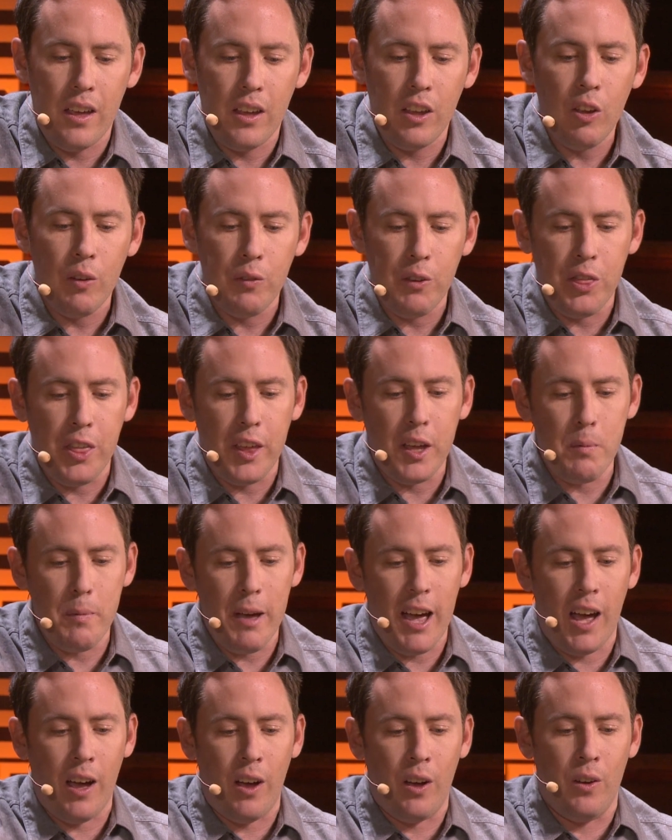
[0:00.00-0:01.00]
if you think
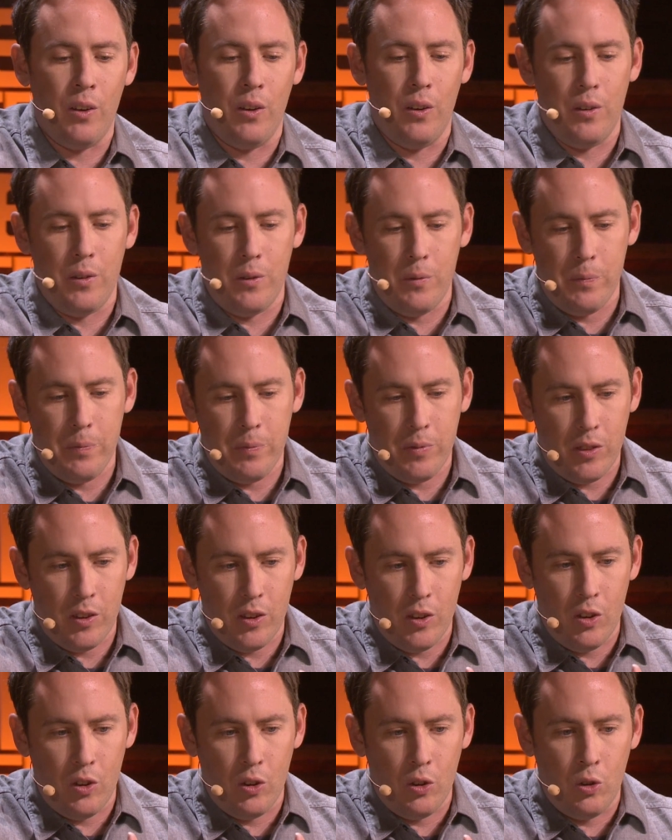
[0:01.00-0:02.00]
about
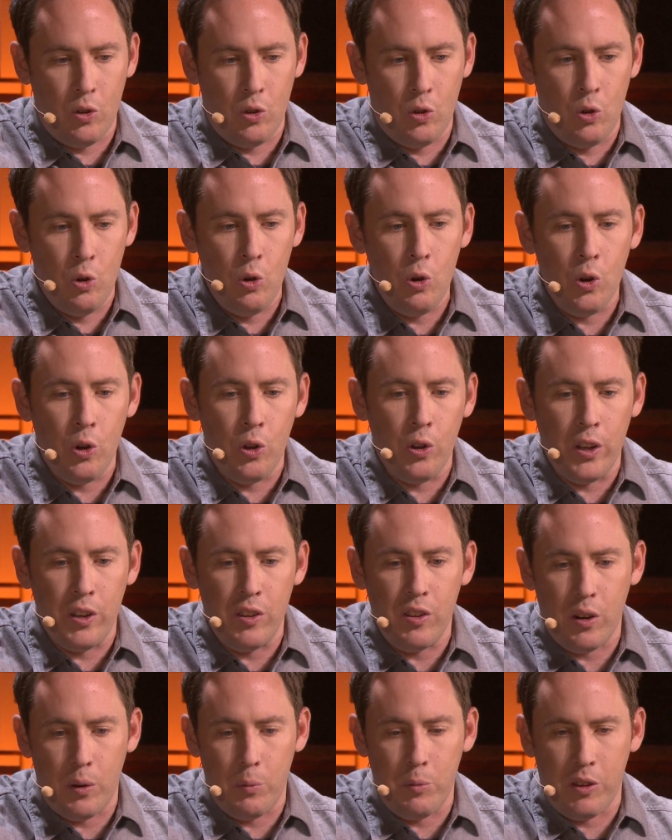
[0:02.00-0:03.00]
Google in
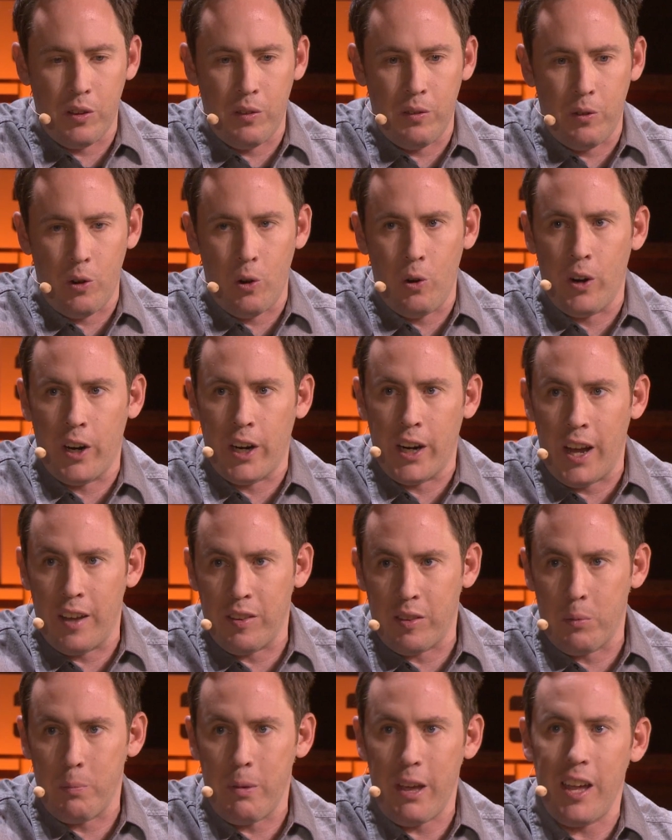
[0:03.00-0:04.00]
terms of
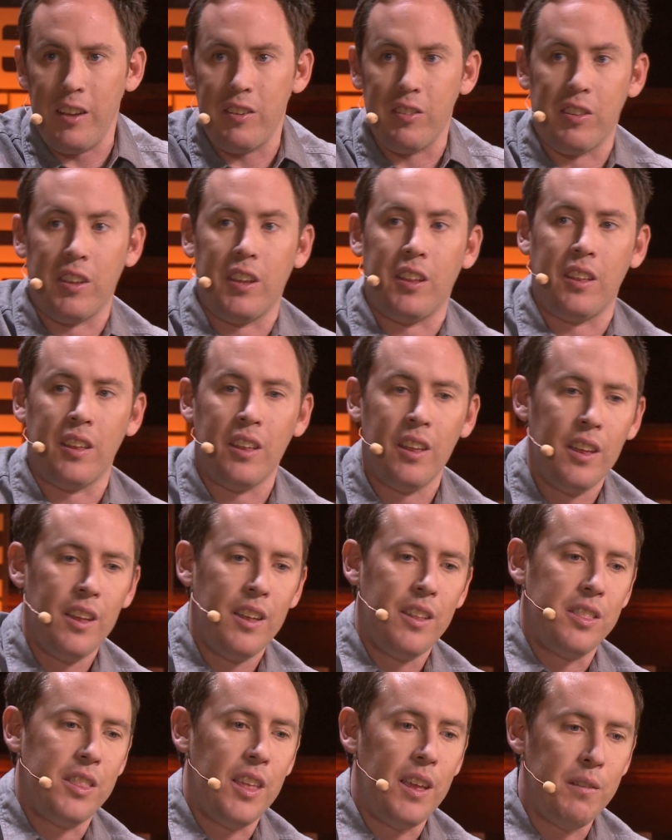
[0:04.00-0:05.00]
organizing pages, like
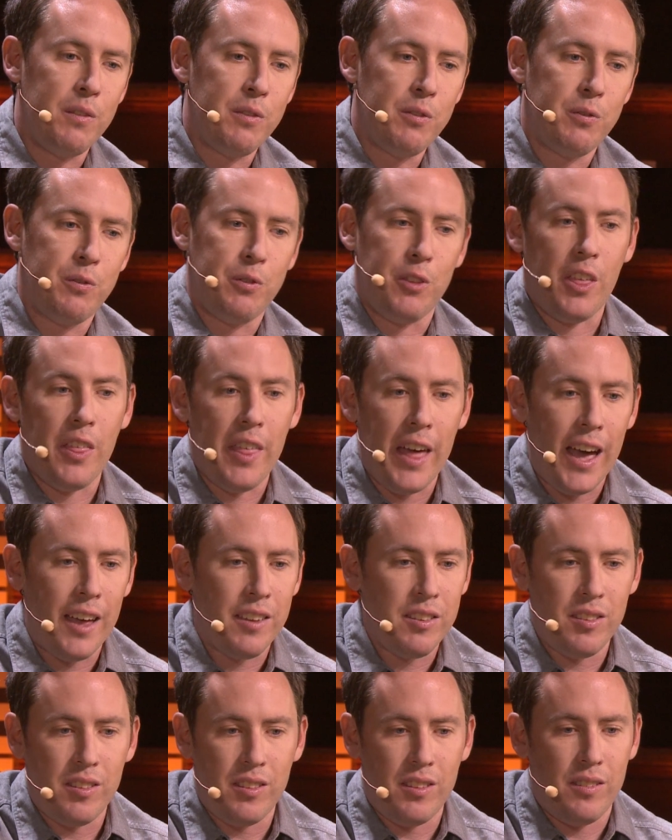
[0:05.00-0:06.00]
they've, for the
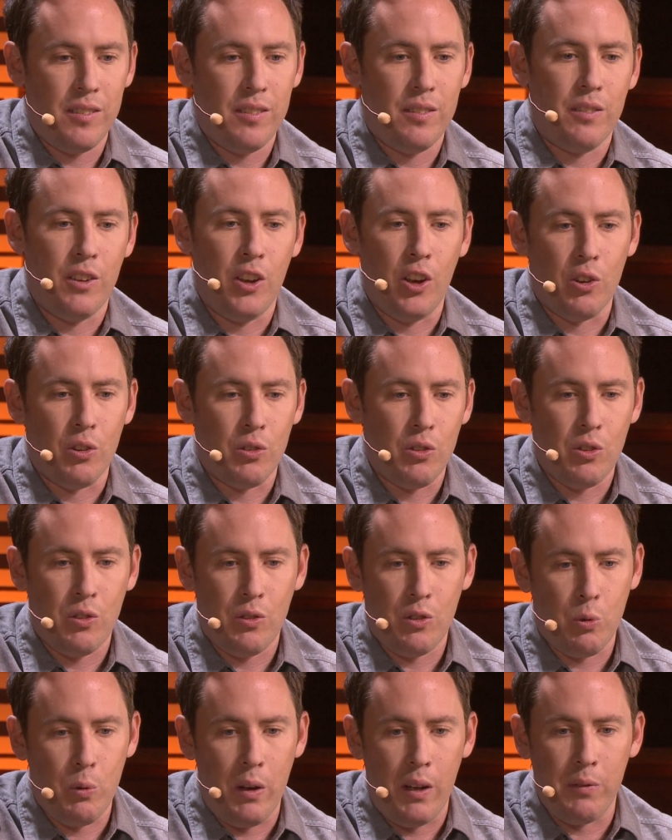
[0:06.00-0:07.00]
last,
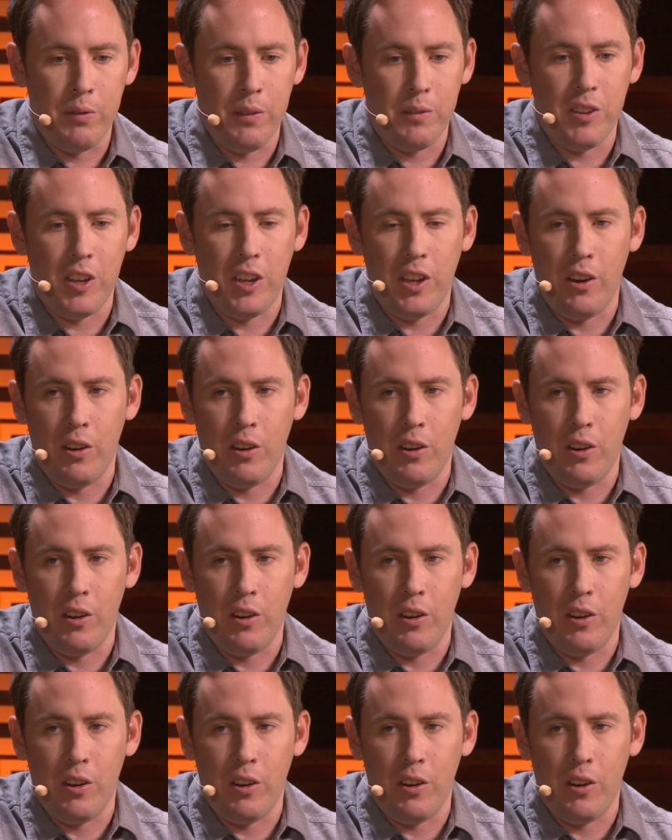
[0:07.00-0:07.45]
12, 15